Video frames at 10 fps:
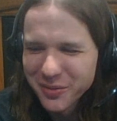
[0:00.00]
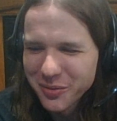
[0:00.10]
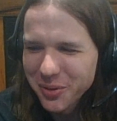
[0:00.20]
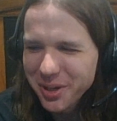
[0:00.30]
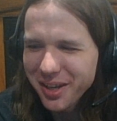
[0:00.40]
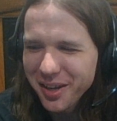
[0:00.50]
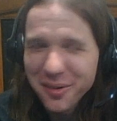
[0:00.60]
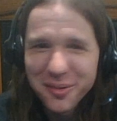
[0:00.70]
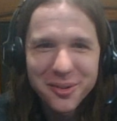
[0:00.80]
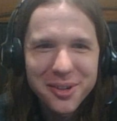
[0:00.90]
What a
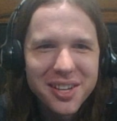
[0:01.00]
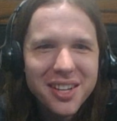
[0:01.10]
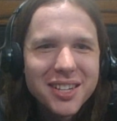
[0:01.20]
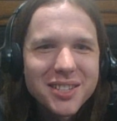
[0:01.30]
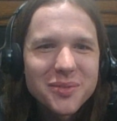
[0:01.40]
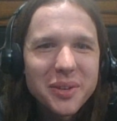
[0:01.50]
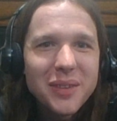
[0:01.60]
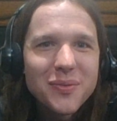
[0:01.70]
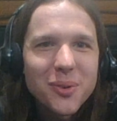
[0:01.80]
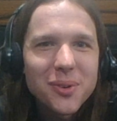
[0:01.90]
category.
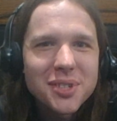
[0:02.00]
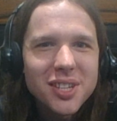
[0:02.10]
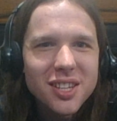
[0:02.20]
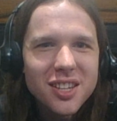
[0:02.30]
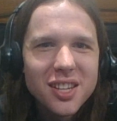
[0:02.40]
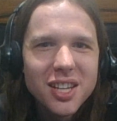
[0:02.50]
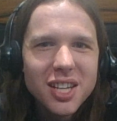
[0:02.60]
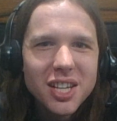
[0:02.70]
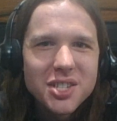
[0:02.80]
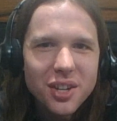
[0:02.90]
2014.
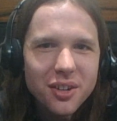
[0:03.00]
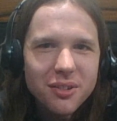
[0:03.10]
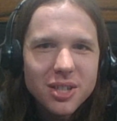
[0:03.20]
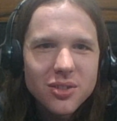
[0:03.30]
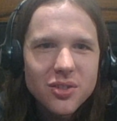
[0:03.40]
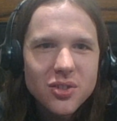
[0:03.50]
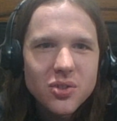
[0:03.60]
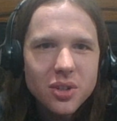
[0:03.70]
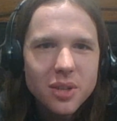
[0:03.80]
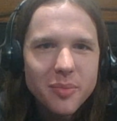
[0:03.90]
Generally, there's a
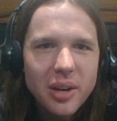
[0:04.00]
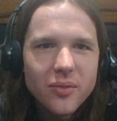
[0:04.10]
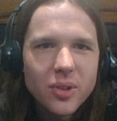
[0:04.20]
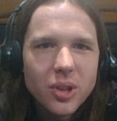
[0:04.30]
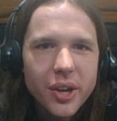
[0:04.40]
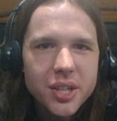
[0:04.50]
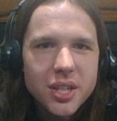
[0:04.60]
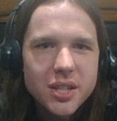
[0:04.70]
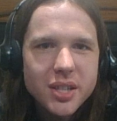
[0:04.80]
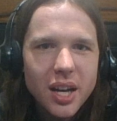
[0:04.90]
certain amount of
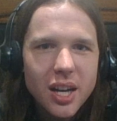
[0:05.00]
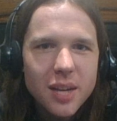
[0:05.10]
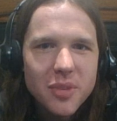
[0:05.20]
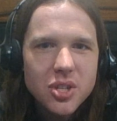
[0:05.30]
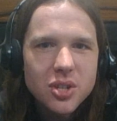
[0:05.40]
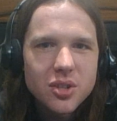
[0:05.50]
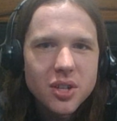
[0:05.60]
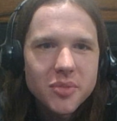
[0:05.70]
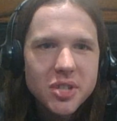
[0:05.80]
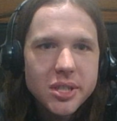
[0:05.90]
reluctance at any mission
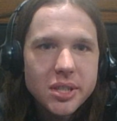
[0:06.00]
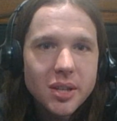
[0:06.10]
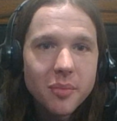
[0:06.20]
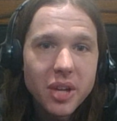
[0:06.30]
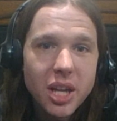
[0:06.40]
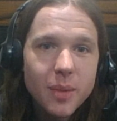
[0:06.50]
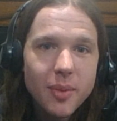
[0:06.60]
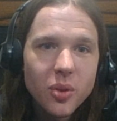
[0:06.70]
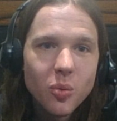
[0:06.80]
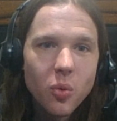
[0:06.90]
trip, such as complaining
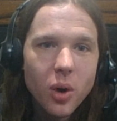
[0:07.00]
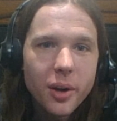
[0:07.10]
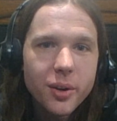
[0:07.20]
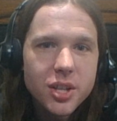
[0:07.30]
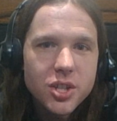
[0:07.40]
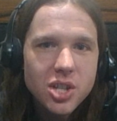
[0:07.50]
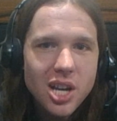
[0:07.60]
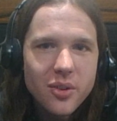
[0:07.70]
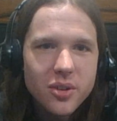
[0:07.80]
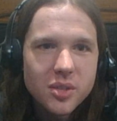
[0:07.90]
about the water in the
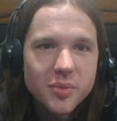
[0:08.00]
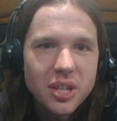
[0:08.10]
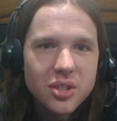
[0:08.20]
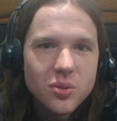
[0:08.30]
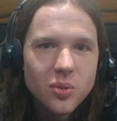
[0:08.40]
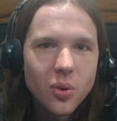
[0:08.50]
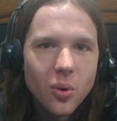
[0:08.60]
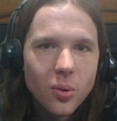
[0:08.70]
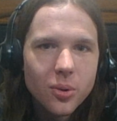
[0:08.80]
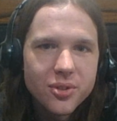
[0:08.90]
showers being too
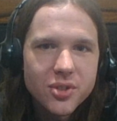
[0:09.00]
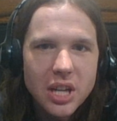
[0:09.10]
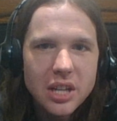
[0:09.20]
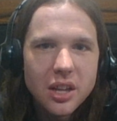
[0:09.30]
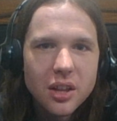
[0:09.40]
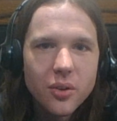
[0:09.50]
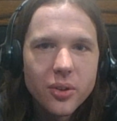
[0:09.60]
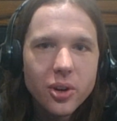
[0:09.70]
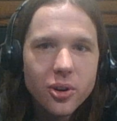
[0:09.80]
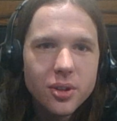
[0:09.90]
cold, or the
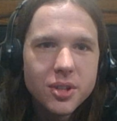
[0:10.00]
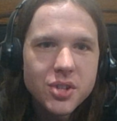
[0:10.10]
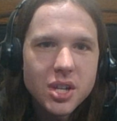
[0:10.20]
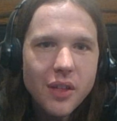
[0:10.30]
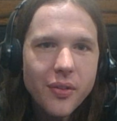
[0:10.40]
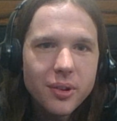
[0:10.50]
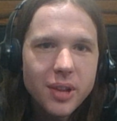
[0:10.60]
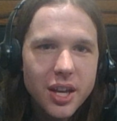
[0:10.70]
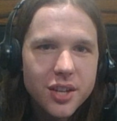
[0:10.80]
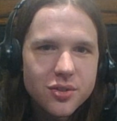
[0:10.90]
girls saying that their
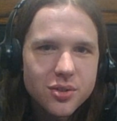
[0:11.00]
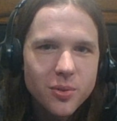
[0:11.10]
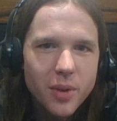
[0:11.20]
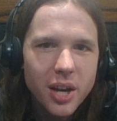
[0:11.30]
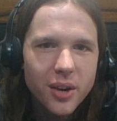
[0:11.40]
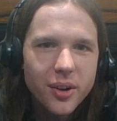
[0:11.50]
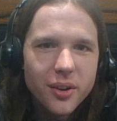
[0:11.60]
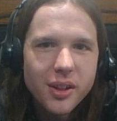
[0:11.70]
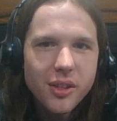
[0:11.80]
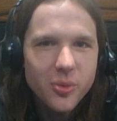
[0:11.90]
legs are too hairy, or
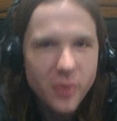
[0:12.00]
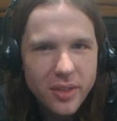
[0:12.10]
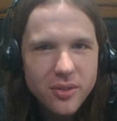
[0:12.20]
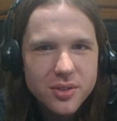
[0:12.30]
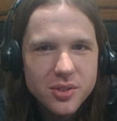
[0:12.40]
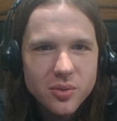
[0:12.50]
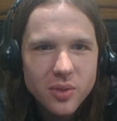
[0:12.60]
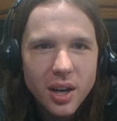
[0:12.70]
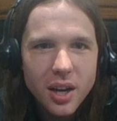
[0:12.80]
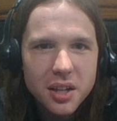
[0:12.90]
that the weather is too
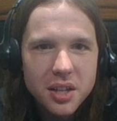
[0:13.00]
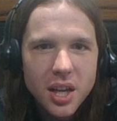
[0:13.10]
hot.